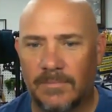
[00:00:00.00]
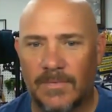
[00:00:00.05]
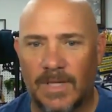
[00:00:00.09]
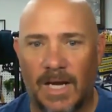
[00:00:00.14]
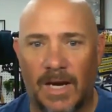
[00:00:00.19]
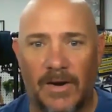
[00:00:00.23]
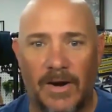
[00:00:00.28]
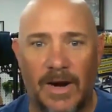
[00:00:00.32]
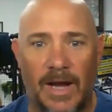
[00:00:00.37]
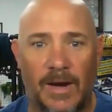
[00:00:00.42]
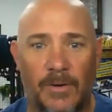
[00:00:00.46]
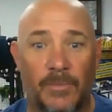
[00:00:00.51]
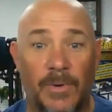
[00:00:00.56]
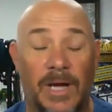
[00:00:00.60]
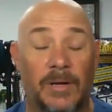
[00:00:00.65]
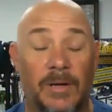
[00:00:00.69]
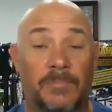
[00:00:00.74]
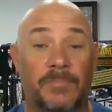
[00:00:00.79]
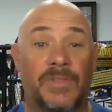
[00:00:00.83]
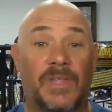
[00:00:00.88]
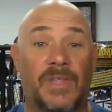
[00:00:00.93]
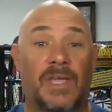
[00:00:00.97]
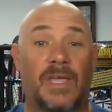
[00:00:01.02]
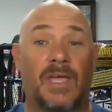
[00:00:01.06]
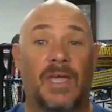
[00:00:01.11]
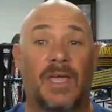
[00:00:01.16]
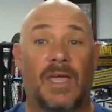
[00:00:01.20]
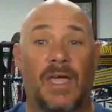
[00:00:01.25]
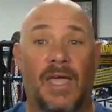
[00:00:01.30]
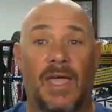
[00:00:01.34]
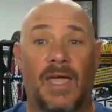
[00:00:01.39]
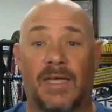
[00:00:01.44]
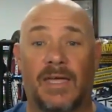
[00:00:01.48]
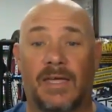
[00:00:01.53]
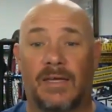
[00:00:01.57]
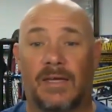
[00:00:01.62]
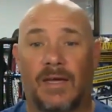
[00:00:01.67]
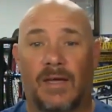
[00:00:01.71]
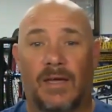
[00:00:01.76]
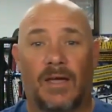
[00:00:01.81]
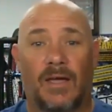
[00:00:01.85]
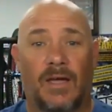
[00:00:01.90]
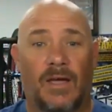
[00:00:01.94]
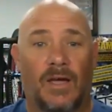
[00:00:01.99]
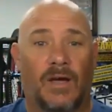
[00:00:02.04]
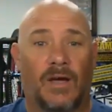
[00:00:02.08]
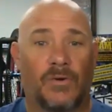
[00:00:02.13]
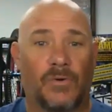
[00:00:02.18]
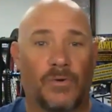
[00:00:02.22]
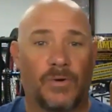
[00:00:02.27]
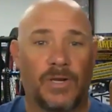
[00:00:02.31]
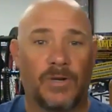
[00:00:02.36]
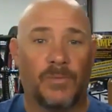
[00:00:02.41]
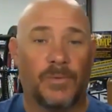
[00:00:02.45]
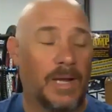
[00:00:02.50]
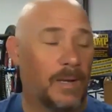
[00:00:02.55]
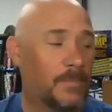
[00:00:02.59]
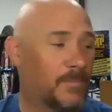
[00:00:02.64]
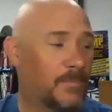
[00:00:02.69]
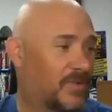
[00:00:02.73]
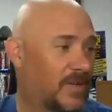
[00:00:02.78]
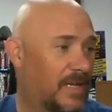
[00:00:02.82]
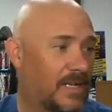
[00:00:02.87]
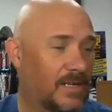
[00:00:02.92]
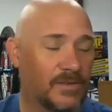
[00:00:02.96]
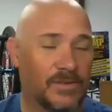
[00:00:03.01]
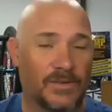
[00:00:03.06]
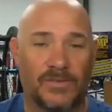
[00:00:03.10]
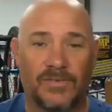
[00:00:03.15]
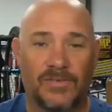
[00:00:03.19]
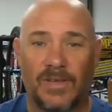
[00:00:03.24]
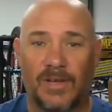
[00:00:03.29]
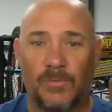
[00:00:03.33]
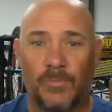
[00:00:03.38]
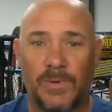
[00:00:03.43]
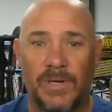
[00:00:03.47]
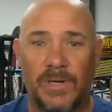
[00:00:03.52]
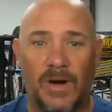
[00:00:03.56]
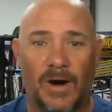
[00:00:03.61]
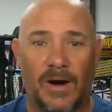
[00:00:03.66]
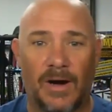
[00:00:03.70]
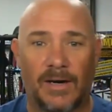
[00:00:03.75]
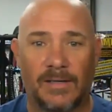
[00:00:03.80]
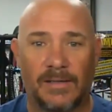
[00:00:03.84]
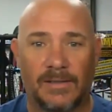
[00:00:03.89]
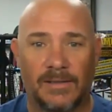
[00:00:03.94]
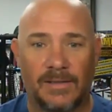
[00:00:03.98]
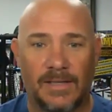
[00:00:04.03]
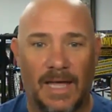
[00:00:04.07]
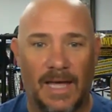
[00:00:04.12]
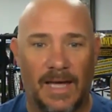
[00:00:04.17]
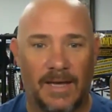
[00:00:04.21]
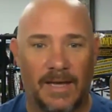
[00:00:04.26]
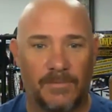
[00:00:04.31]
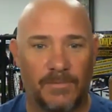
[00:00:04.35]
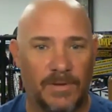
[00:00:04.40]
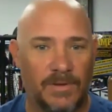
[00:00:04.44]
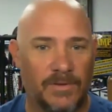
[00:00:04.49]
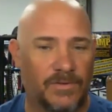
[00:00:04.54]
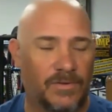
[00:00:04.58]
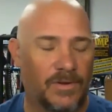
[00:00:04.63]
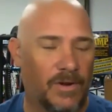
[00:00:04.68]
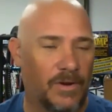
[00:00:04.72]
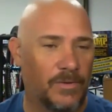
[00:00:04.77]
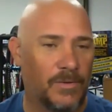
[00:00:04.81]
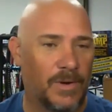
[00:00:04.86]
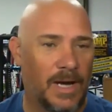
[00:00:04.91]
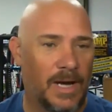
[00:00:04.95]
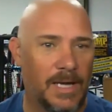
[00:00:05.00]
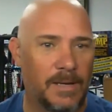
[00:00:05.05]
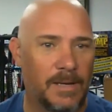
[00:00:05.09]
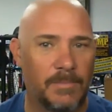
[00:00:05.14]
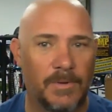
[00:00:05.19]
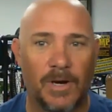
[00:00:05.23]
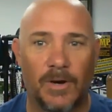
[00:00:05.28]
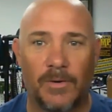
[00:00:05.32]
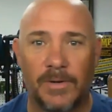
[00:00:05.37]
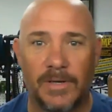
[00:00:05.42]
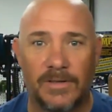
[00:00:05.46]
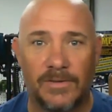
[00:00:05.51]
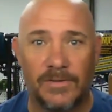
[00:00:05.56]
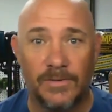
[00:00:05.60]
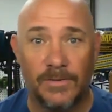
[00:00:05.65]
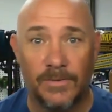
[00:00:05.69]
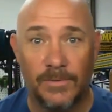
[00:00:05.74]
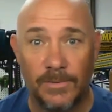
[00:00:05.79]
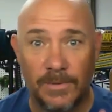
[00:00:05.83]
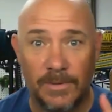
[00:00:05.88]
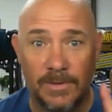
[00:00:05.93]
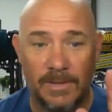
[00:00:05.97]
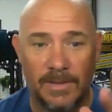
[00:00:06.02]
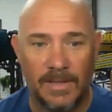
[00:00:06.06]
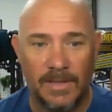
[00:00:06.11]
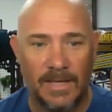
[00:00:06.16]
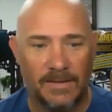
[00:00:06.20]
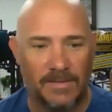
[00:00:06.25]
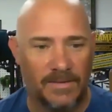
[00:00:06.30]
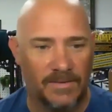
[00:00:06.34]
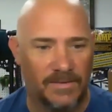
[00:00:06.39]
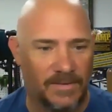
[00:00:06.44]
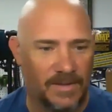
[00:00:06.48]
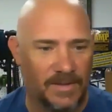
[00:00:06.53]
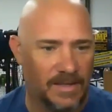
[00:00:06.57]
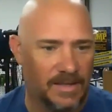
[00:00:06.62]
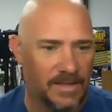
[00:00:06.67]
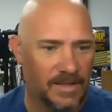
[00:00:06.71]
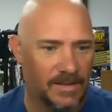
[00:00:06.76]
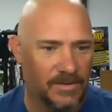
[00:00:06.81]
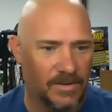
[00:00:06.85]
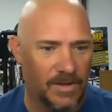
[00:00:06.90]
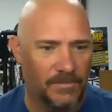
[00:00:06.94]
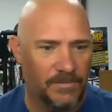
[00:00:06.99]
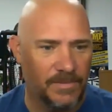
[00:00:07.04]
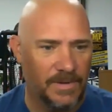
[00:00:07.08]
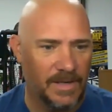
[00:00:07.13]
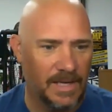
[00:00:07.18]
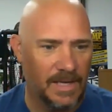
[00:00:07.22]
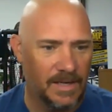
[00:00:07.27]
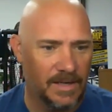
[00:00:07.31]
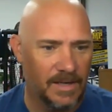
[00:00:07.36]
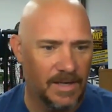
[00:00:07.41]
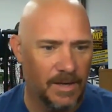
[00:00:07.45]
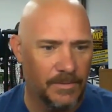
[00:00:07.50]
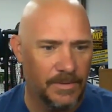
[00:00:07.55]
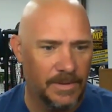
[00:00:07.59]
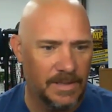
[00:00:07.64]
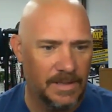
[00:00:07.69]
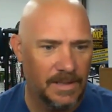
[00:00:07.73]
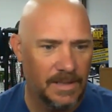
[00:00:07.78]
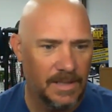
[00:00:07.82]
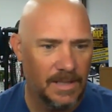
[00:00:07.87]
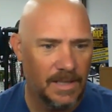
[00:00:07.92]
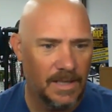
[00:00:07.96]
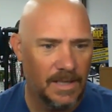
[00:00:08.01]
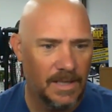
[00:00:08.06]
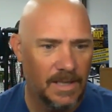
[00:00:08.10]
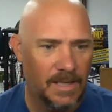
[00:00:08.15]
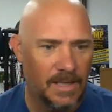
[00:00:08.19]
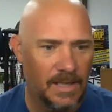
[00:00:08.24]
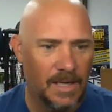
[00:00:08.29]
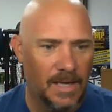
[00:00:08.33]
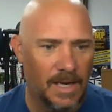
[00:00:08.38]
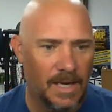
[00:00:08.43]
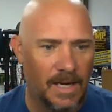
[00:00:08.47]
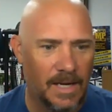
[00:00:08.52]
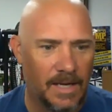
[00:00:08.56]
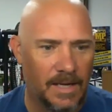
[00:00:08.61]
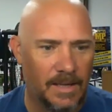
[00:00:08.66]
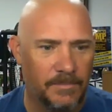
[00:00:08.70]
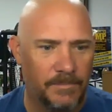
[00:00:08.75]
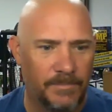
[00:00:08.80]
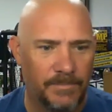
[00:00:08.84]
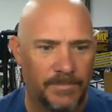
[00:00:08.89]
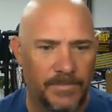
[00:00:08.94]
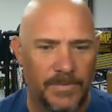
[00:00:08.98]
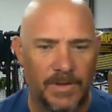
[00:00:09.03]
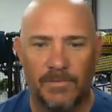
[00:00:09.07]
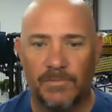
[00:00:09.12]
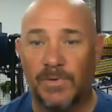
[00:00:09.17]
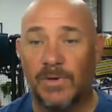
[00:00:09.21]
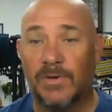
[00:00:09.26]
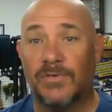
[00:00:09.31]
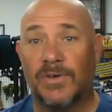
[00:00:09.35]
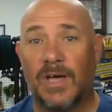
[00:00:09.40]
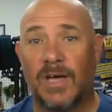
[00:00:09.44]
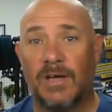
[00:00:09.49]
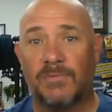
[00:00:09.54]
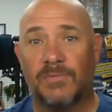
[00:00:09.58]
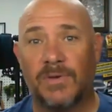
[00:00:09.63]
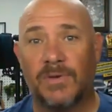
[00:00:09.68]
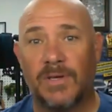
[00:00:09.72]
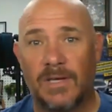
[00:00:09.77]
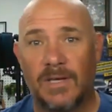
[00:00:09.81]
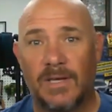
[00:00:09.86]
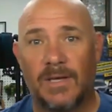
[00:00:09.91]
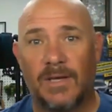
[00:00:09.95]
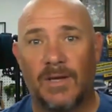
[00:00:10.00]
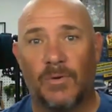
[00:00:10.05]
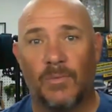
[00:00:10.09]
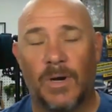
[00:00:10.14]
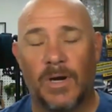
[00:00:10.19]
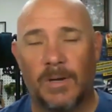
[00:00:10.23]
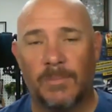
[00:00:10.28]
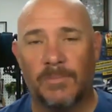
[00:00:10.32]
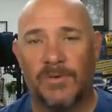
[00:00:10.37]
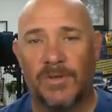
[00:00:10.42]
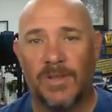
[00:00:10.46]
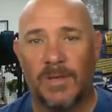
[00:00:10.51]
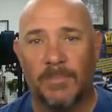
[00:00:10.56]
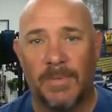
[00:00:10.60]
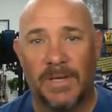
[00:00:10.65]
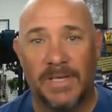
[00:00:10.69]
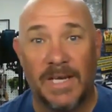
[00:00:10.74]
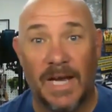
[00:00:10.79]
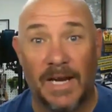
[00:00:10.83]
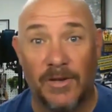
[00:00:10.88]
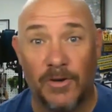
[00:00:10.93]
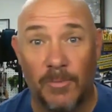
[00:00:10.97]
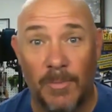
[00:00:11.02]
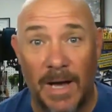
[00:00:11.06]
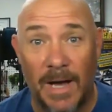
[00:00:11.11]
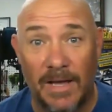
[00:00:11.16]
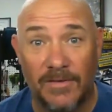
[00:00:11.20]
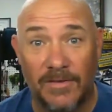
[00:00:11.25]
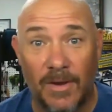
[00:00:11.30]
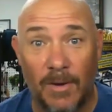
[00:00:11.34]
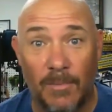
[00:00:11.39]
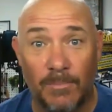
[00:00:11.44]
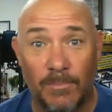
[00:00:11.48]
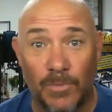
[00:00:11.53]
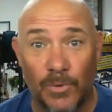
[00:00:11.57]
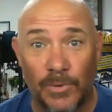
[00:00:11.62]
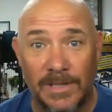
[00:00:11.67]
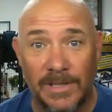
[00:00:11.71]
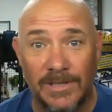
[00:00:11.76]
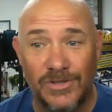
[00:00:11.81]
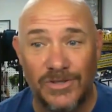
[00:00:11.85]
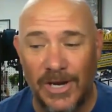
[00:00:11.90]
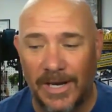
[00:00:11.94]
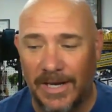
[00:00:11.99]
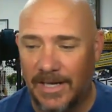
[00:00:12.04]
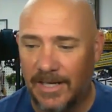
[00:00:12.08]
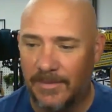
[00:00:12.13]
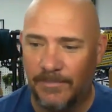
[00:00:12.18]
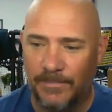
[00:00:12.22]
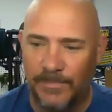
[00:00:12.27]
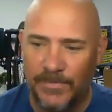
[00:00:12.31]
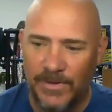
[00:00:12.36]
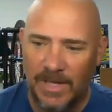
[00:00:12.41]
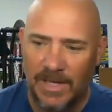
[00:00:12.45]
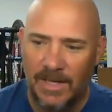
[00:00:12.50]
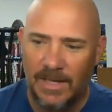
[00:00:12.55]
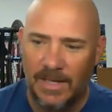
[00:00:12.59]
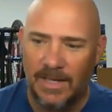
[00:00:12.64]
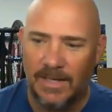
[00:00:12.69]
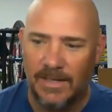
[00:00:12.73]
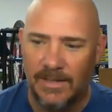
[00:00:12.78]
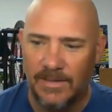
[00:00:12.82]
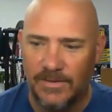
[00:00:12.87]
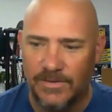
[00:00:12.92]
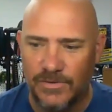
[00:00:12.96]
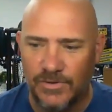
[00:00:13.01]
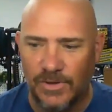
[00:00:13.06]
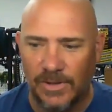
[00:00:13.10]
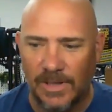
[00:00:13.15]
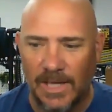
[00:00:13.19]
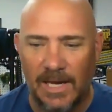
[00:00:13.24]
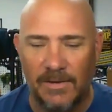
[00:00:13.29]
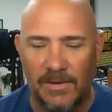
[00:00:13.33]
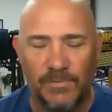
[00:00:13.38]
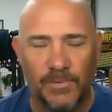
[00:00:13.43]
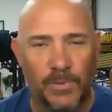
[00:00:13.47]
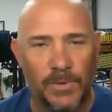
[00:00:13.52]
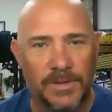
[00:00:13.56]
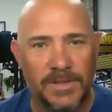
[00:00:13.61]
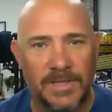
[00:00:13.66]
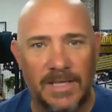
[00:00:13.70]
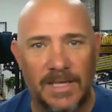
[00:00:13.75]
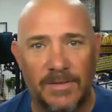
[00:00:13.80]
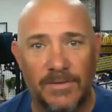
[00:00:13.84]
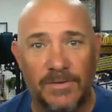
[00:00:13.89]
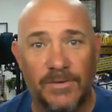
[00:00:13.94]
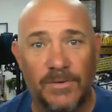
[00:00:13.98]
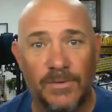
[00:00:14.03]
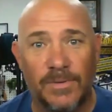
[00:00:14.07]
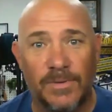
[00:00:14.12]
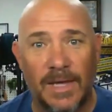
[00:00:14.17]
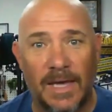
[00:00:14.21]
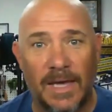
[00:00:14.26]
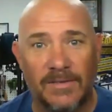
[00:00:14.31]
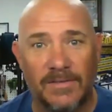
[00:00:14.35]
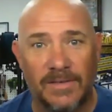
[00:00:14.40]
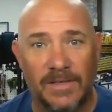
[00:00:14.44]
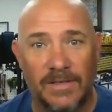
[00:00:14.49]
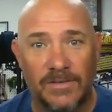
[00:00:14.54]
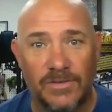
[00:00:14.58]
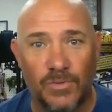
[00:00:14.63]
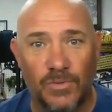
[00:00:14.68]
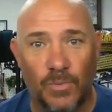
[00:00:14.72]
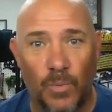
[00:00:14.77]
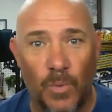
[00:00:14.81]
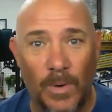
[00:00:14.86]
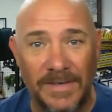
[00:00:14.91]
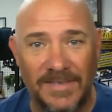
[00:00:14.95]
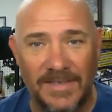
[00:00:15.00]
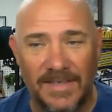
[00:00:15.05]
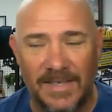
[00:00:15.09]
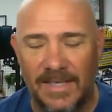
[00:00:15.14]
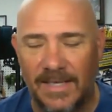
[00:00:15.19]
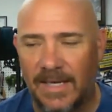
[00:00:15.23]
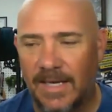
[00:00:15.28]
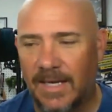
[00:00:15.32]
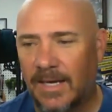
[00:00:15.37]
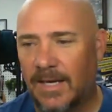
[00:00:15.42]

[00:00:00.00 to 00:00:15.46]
All right. Well, hey, according to what I'm seeing, it looks like we are live. So I am going to get this thing kicked off and get it going. First off, welcome to the Mañana morning check-in. It is July 14th, 2020.